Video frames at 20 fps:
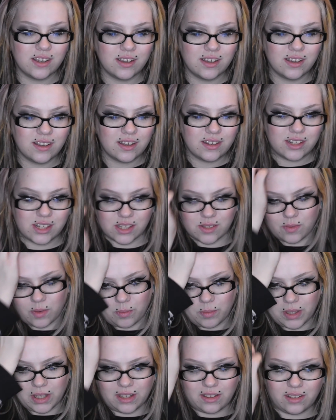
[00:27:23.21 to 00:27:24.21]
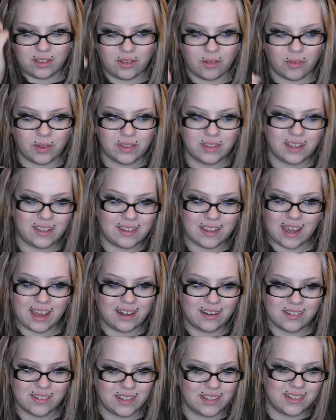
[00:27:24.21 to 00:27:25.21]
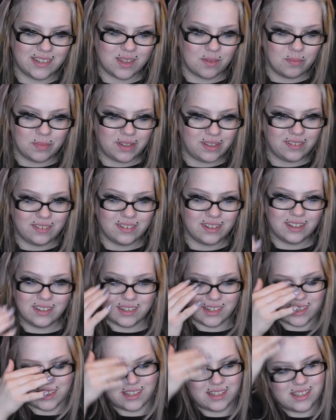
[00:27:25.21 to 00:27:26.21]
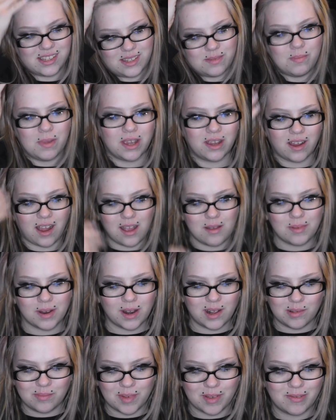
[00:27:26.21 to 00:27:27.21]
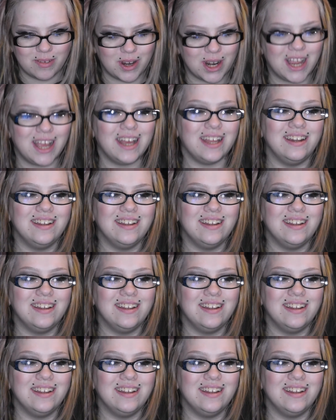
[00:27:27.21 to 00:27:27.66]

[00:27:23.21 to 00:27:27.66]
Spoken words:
just from like going like that or like something, and just smear eyebrow up my forehead.